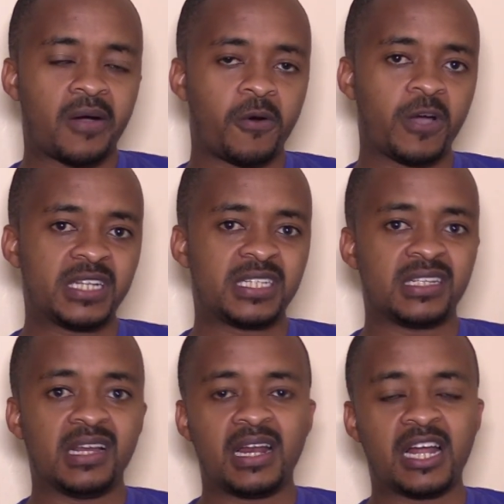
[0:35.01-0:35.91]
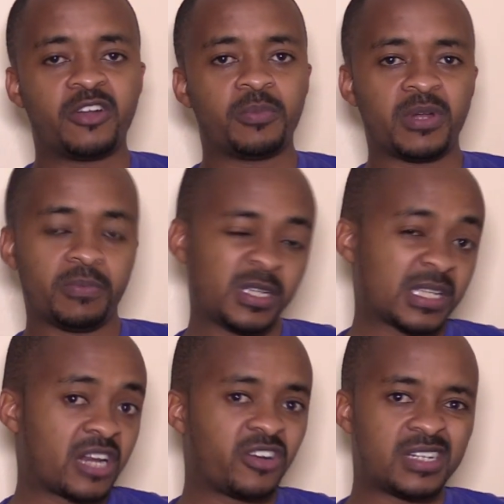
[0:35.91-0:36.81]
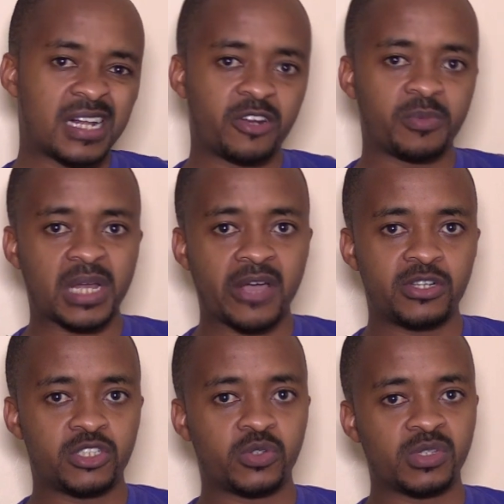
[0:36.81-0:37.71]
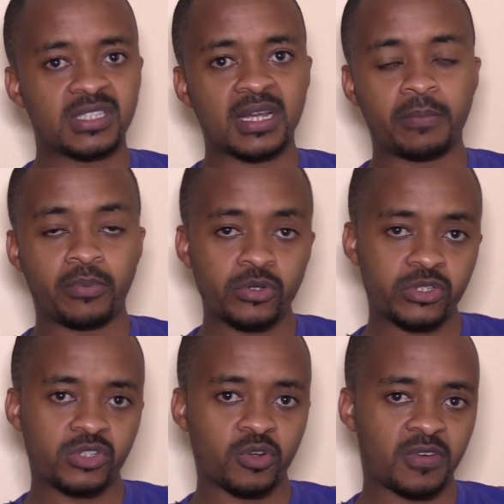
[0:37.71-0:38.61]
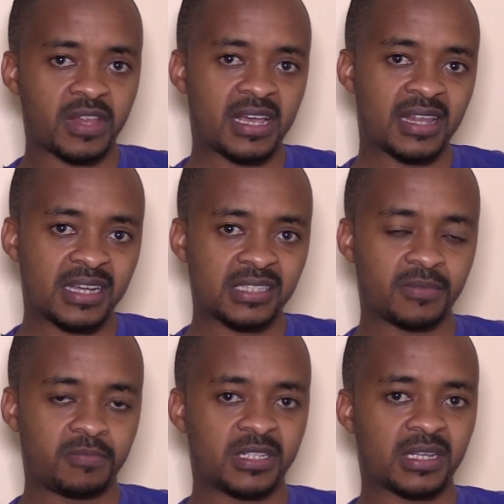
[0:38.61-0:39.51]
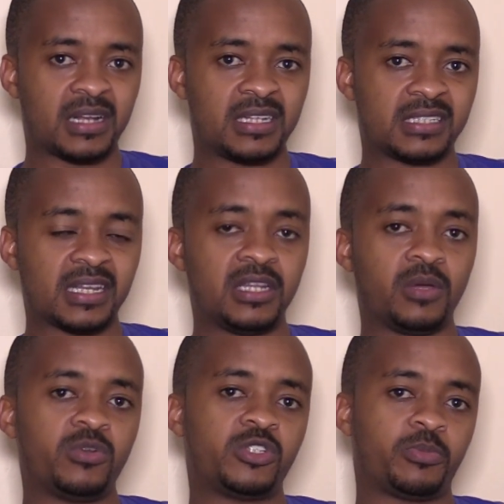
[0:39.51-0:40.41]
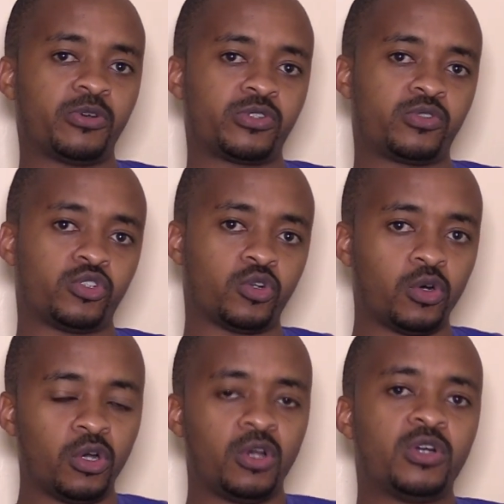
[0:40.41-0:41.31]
how it randomly, basically not randomly, how it chooses some posts over the others, so basically deciding which post to show